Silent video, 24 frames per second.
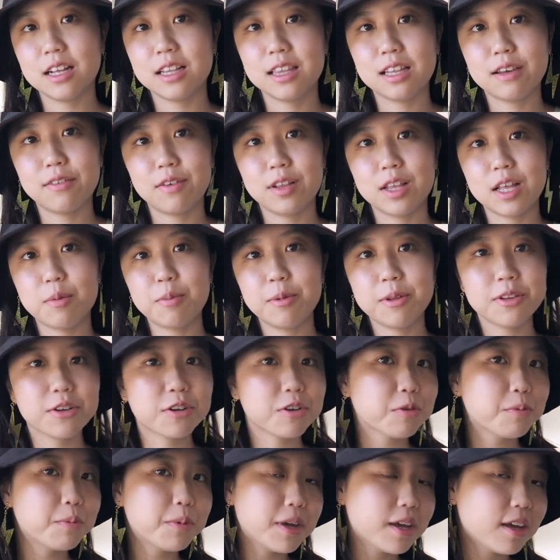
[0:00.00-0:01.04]
level up a
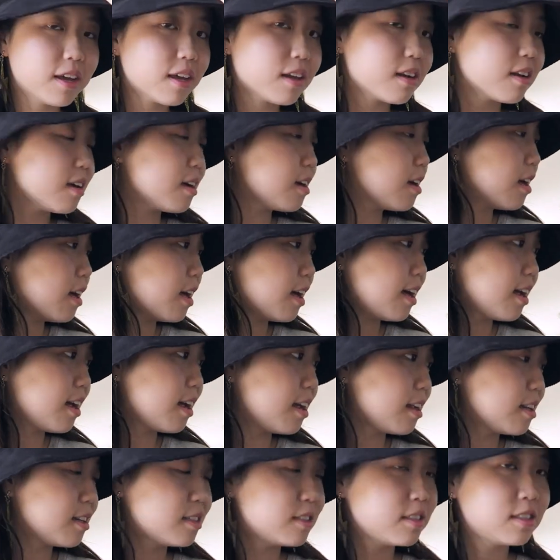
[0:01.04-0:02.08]
little bit
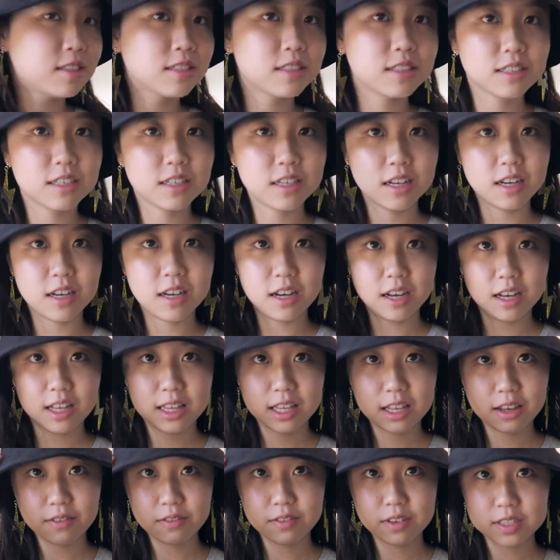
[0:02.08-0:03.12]
and I
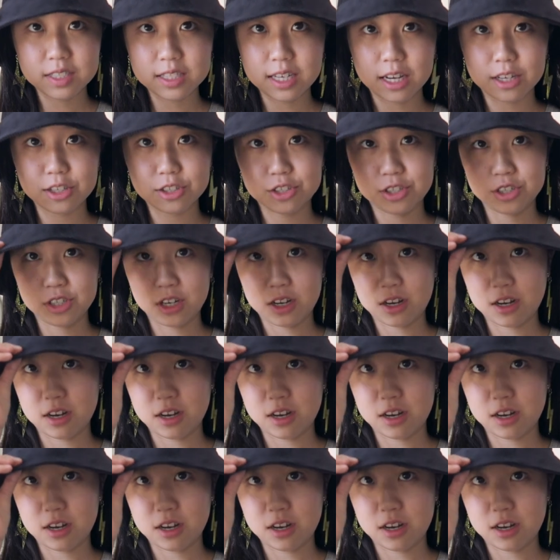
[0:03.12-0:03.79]
love the texture.